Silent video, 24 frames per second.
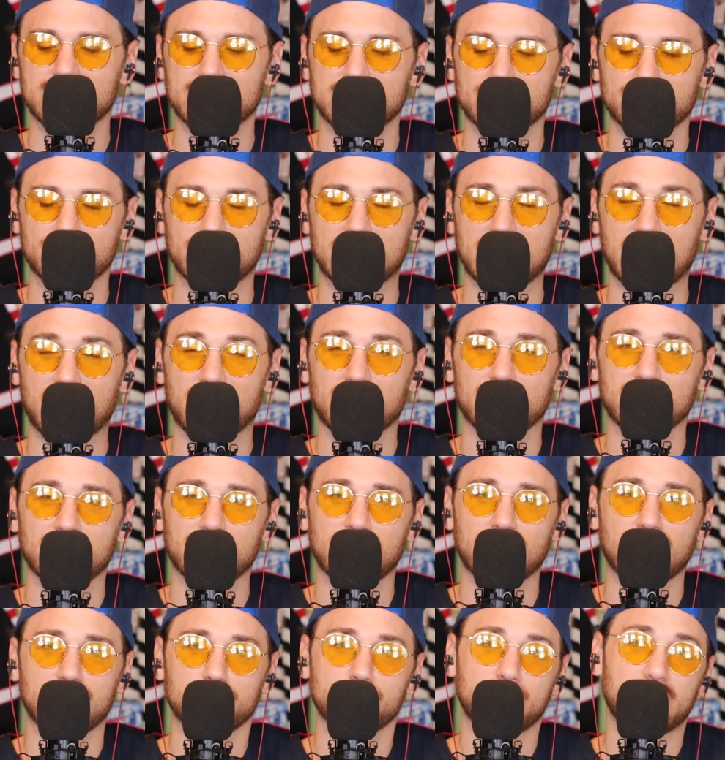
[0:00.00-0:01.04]
just
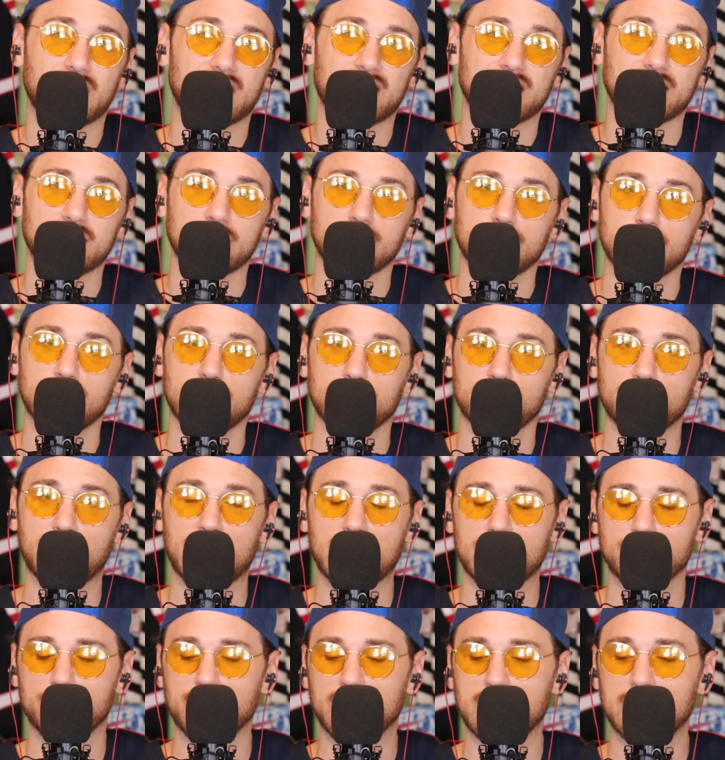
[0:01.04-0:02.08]
regarding
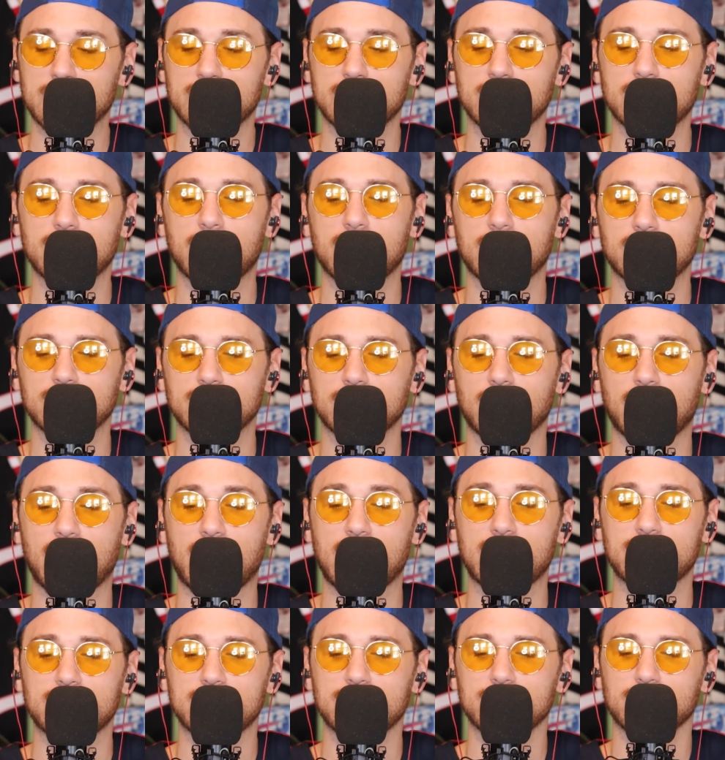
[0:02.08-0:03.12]
my opinion
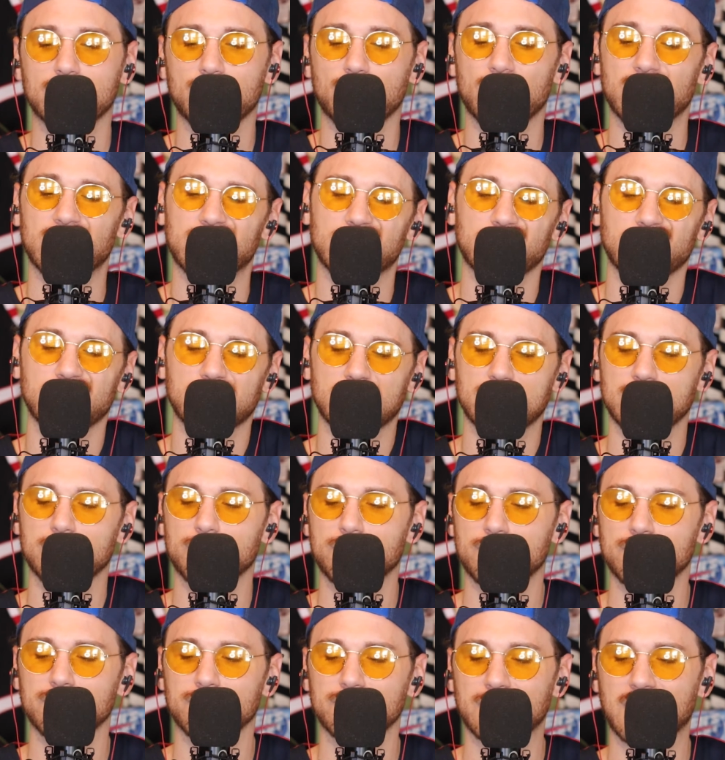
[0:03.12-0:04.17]
on it
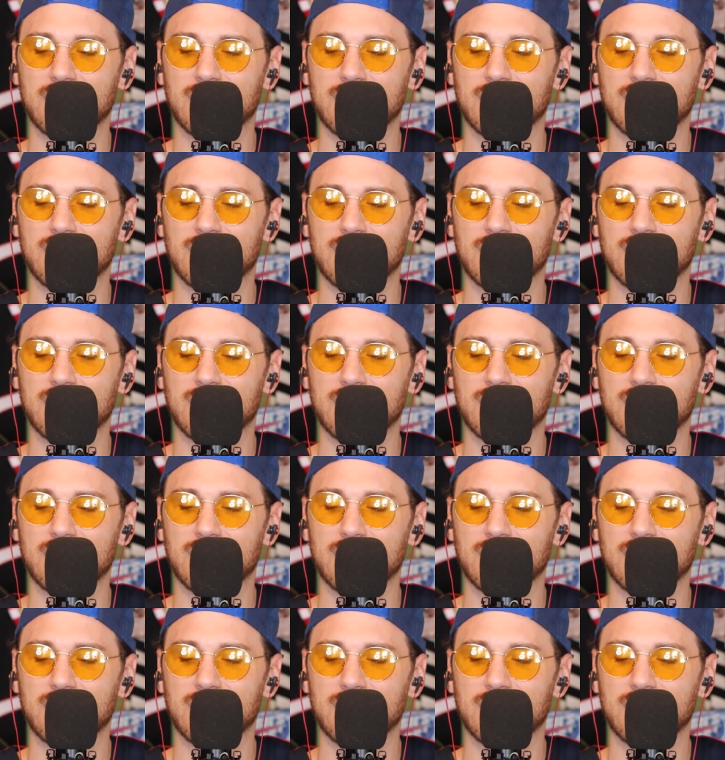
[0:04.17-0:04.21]
quickly.